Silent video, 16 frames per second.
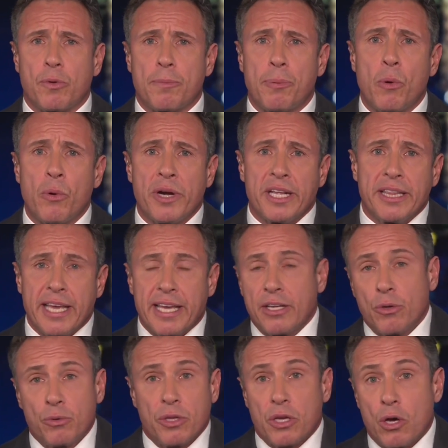reporting. They
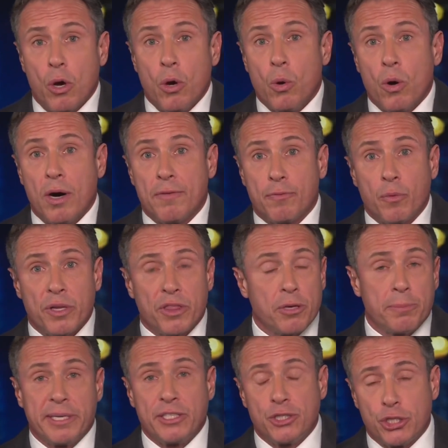can only go off what
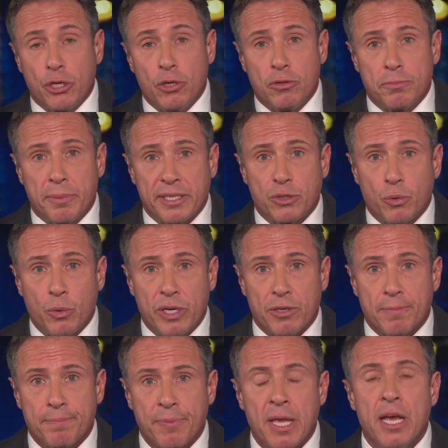they're being shown by
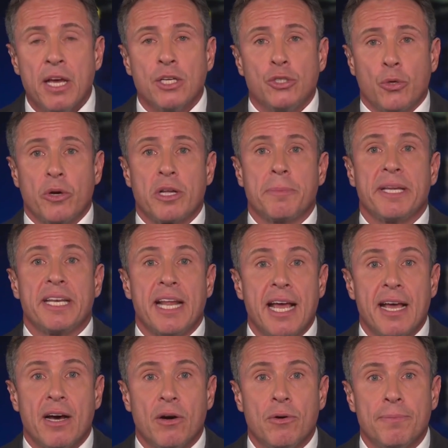Twitter. Joining me
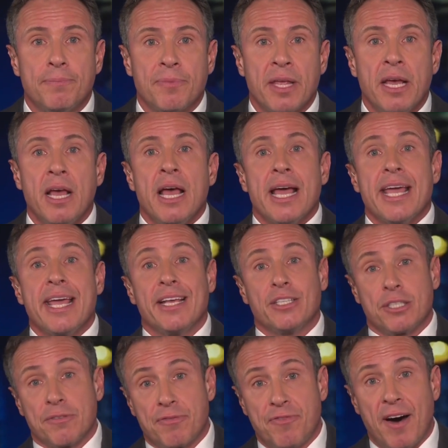now
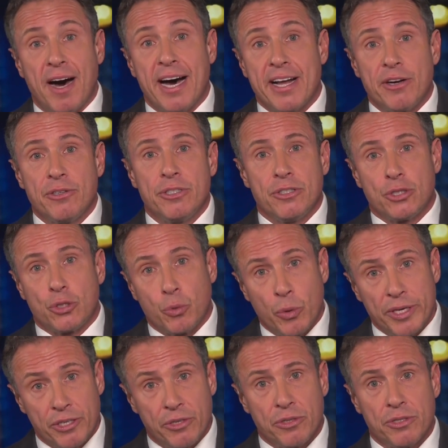is fired
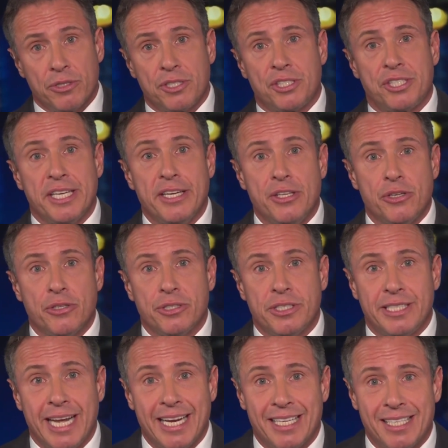Twitter senior
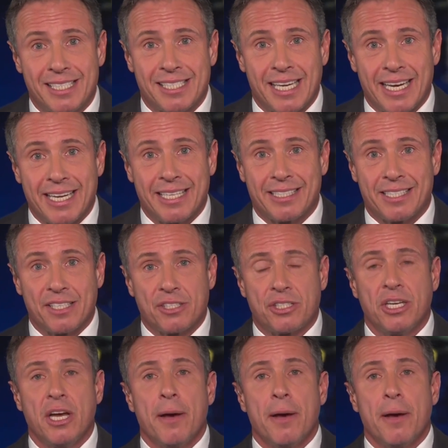data scientist